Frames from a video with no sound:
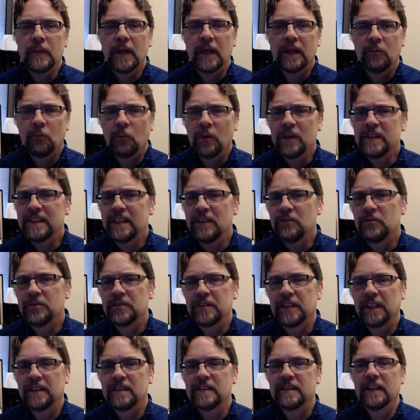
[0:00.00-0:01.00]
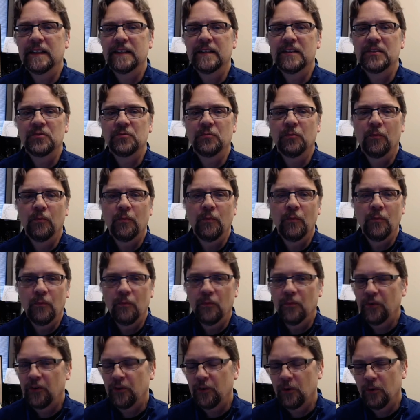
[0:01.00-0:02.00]
What's interesting is that this
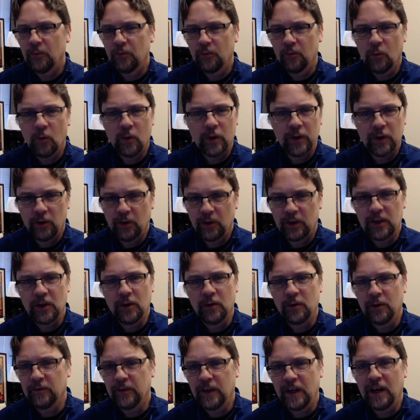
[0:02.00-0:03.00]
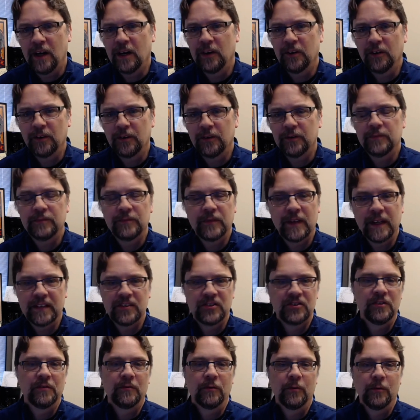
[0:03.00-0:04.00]
so warrior code of honor, like
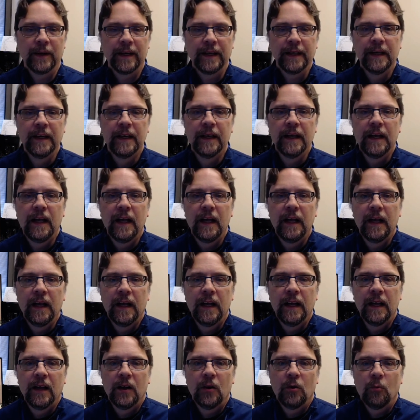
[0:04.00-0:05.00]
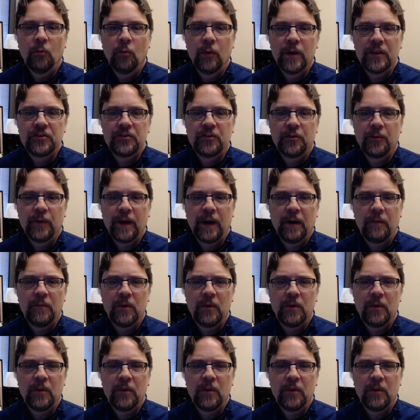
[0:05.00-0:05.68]
chivalry, which throughout